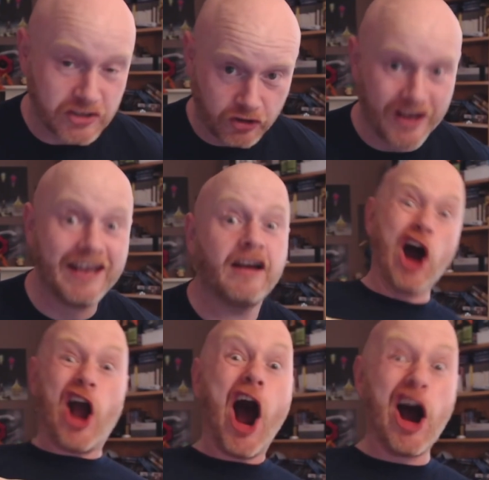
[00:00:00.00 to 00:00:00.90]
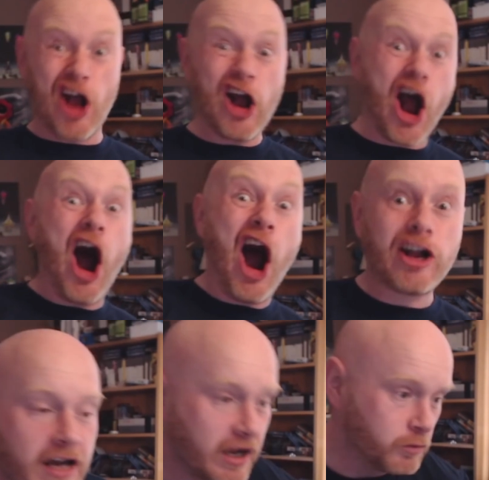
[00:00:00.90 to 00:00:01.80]
When it comes
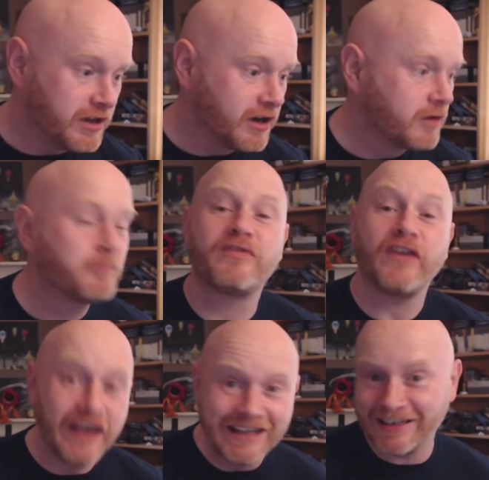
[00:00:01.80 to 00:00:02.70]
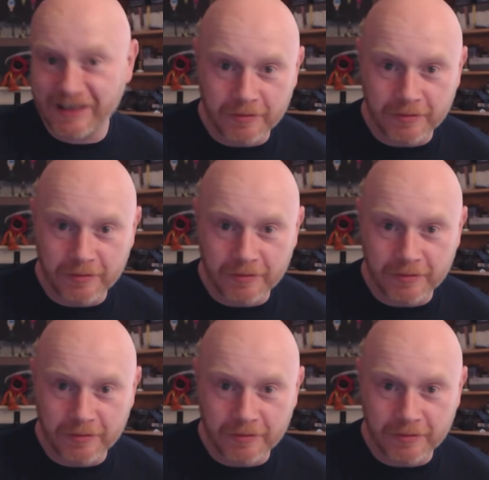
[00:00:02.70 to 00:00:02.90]
to all the